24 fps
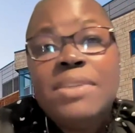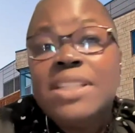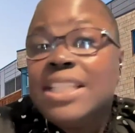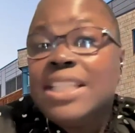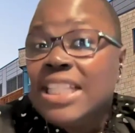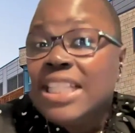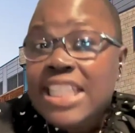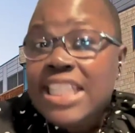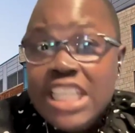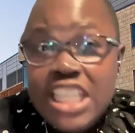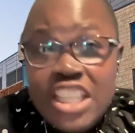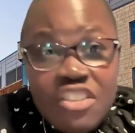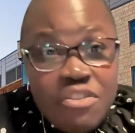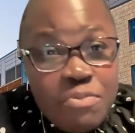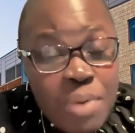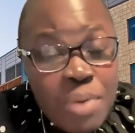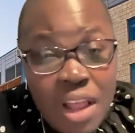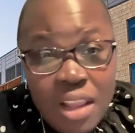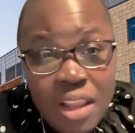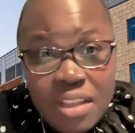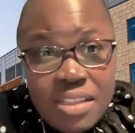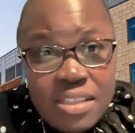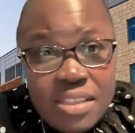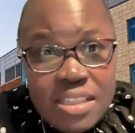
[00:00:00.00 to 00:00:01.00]
Leave
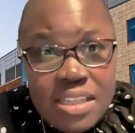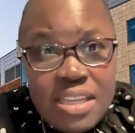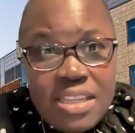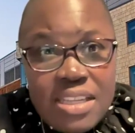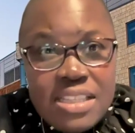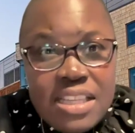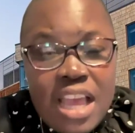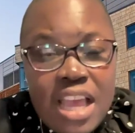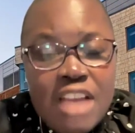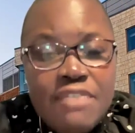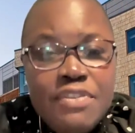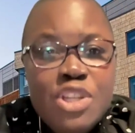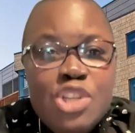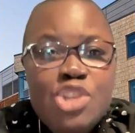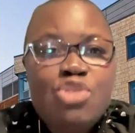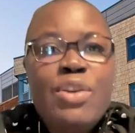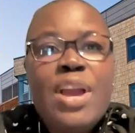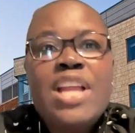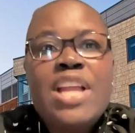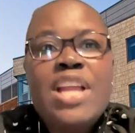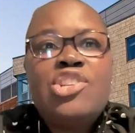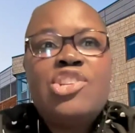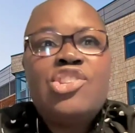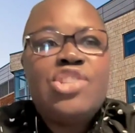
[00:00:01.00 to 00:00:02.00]
policies have
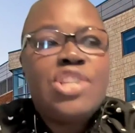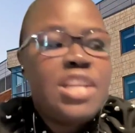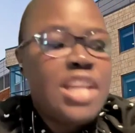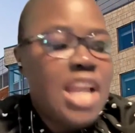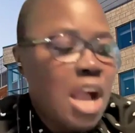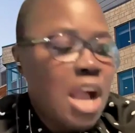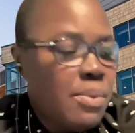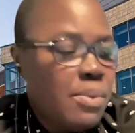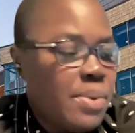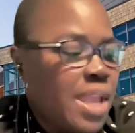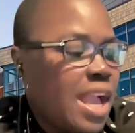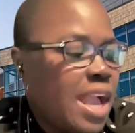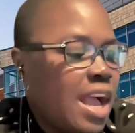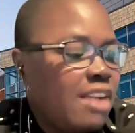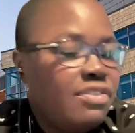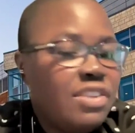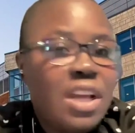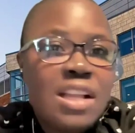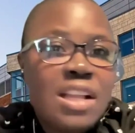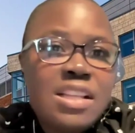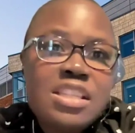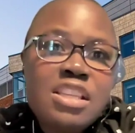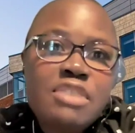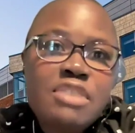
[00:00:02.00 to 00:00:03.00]
entrenched, and now we have
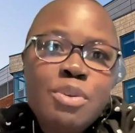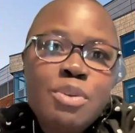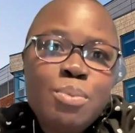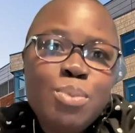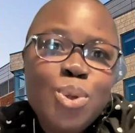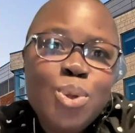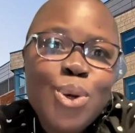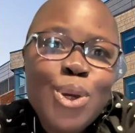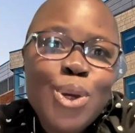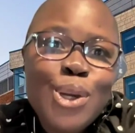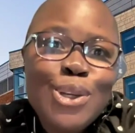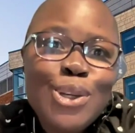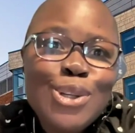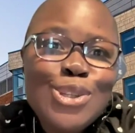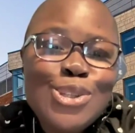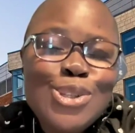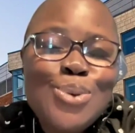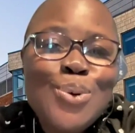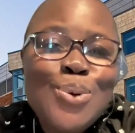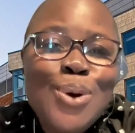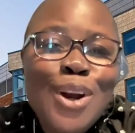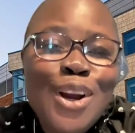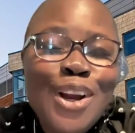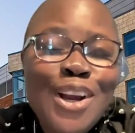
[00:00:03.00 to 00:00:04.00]
lots of employers
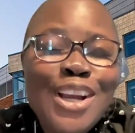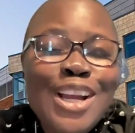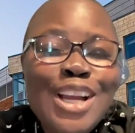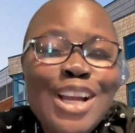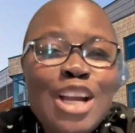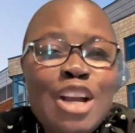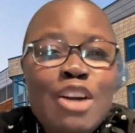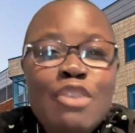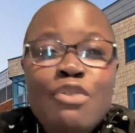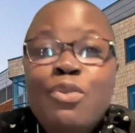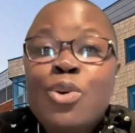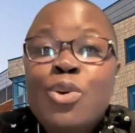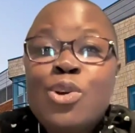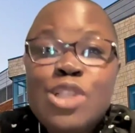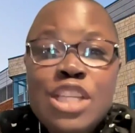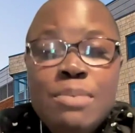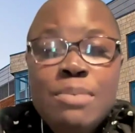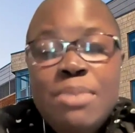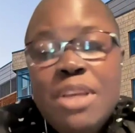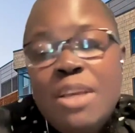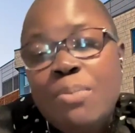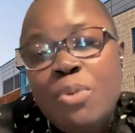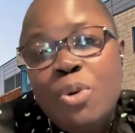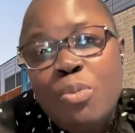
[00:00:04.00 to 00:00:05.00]
who are
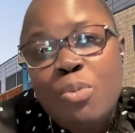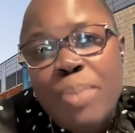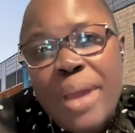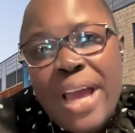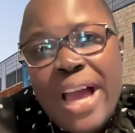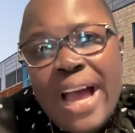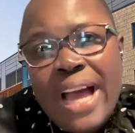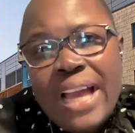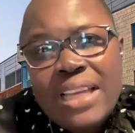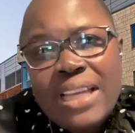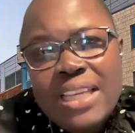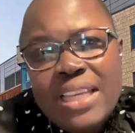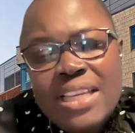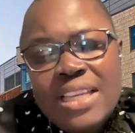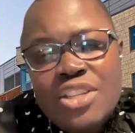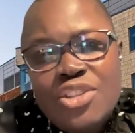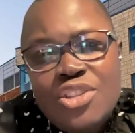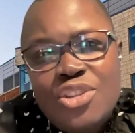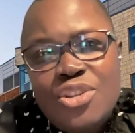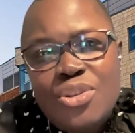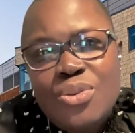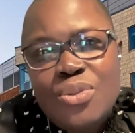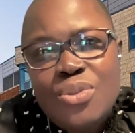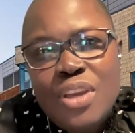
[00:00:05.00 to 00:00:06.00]
forcing people back
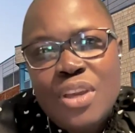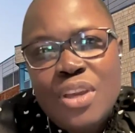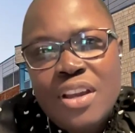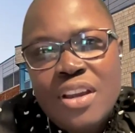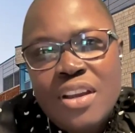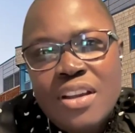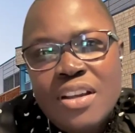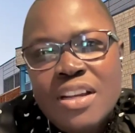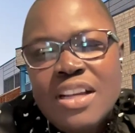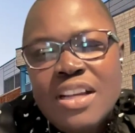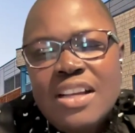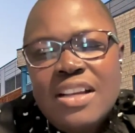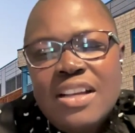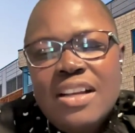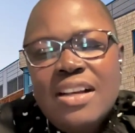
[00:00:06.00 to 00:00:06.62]
into their